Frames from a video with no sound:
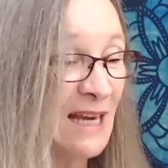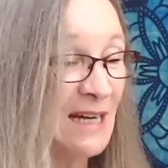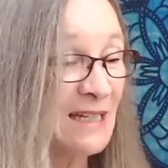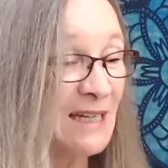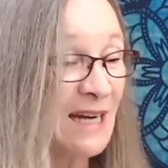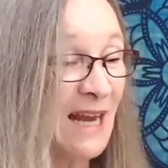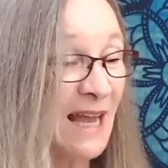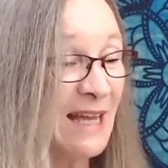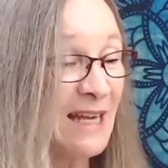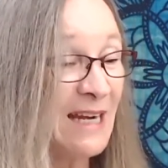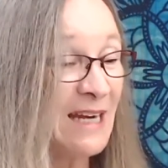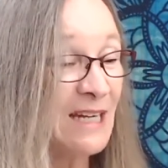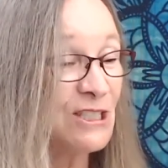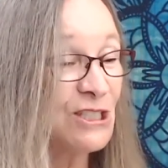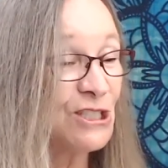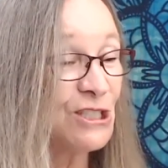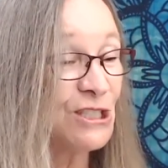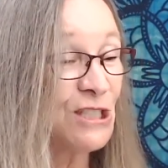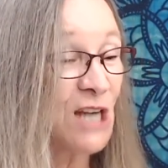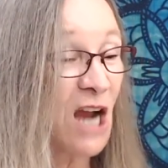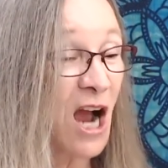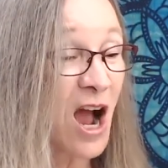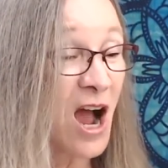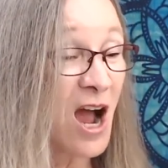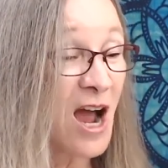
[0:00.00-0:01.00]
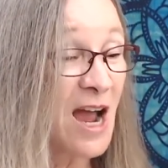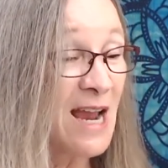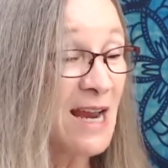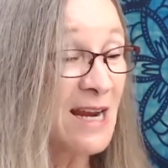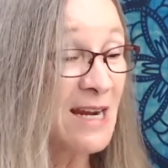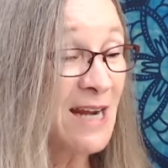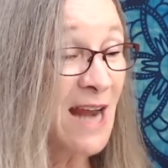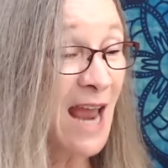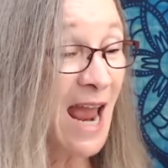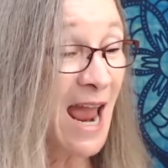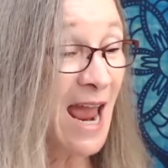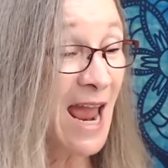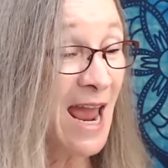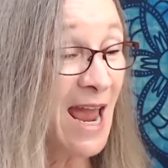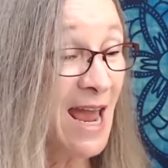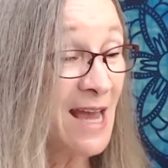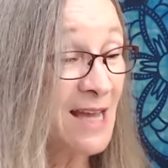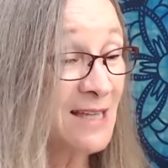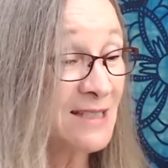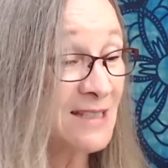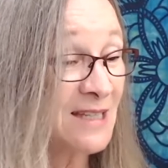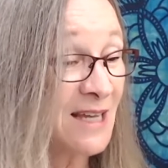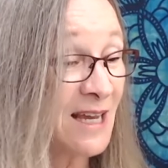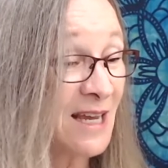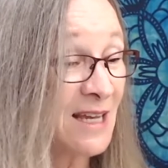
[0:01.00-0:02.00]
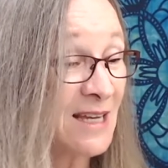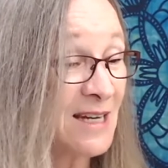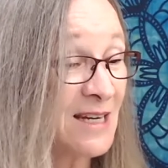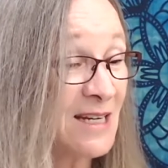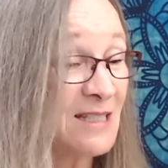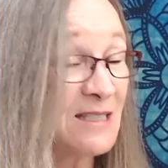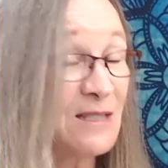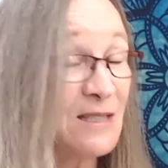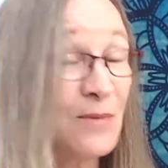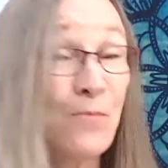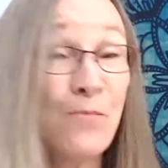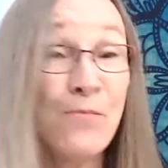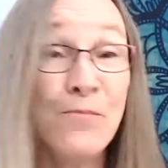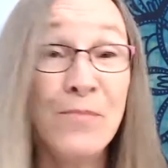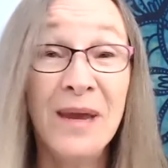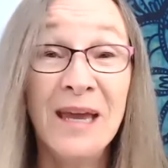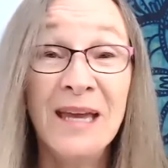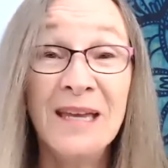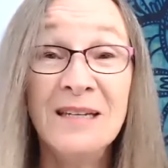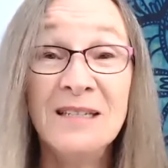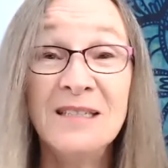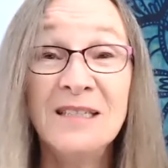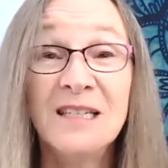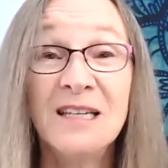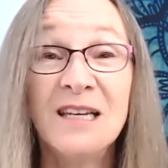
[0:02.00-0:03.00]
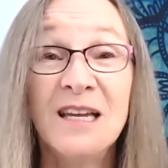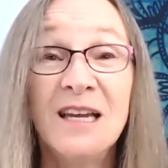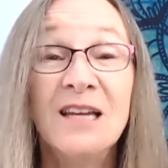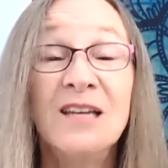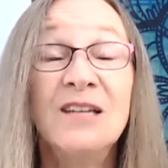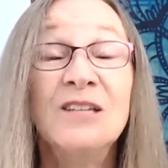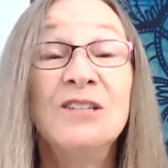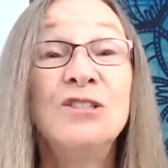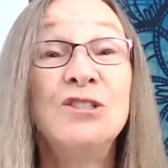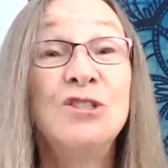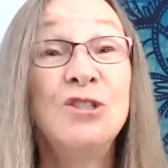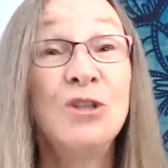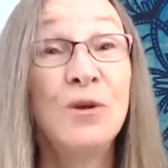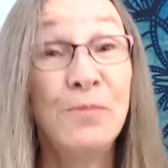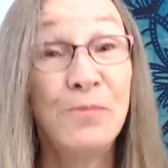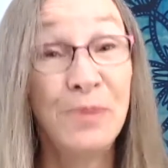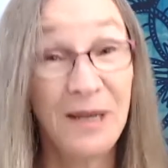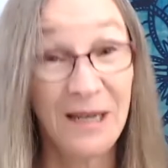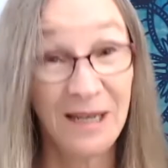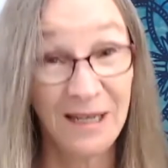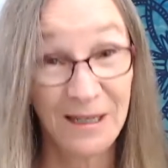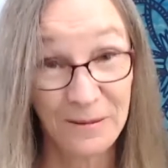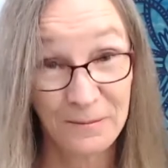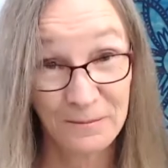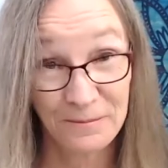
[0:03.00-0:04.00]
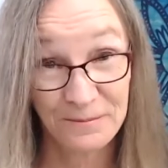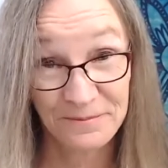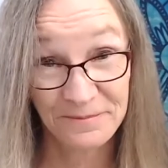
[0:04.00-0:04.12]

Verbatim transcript: Let it shine as it is meant to be.